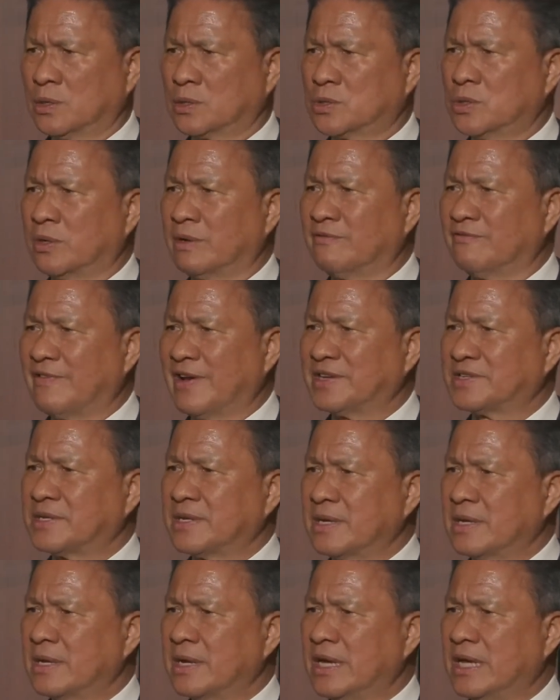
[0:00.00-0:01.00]
to invest
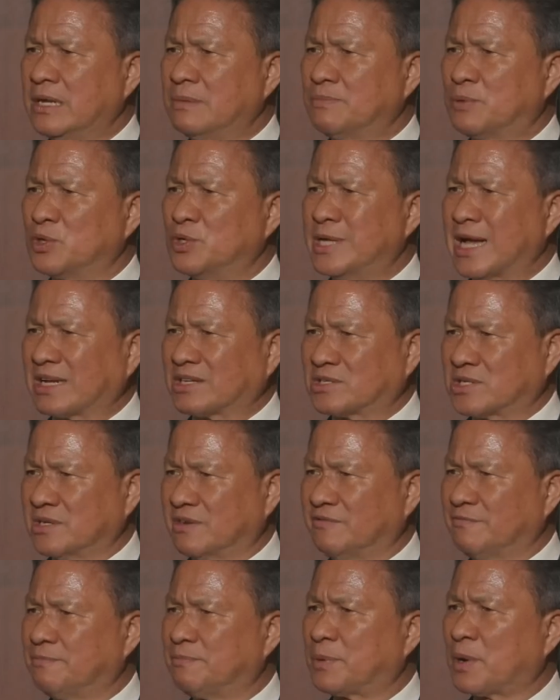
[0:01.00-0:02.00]
in
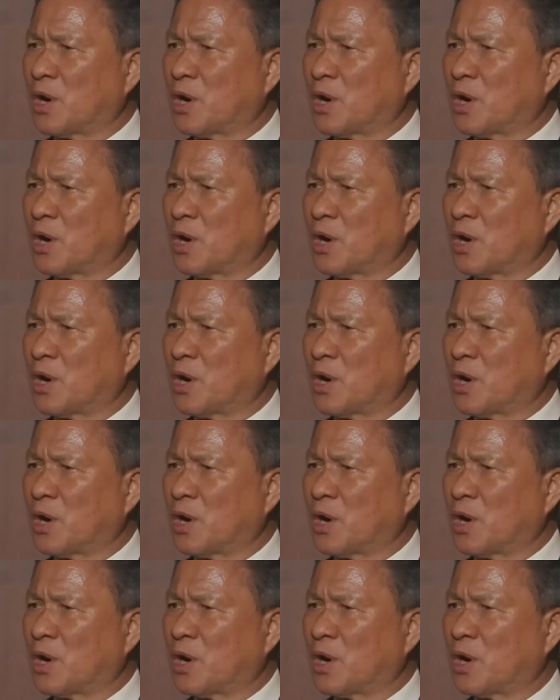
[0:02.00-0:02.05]
productive